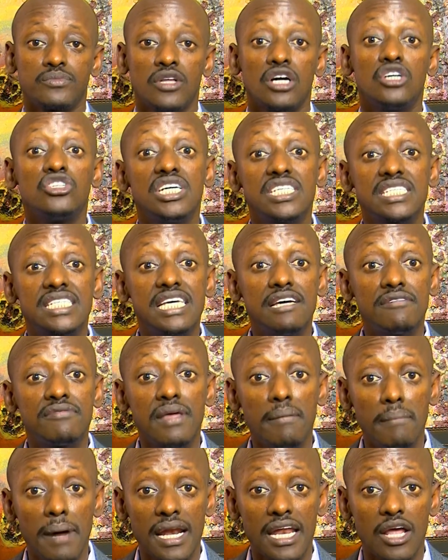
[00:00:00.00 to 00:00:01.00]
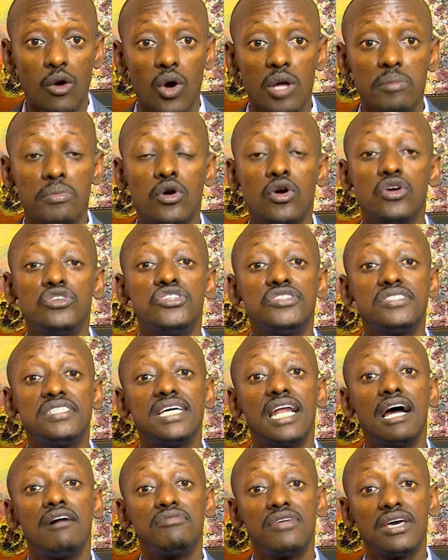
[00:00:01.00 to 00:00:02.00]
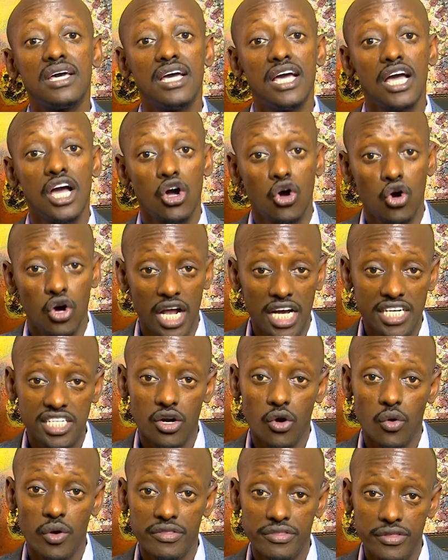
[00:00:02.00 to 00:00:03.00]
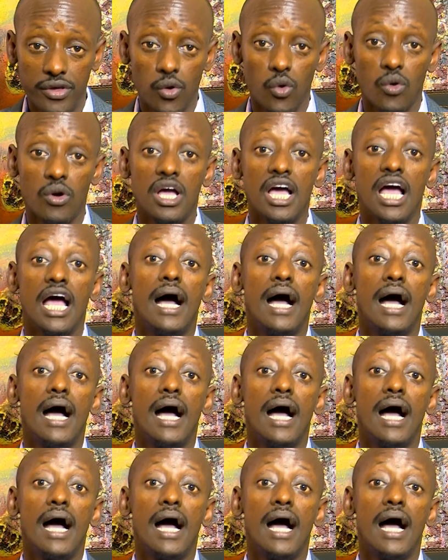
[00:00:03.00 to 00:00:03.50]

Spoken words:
You just give the money. Why? Because you still have the collateral with you.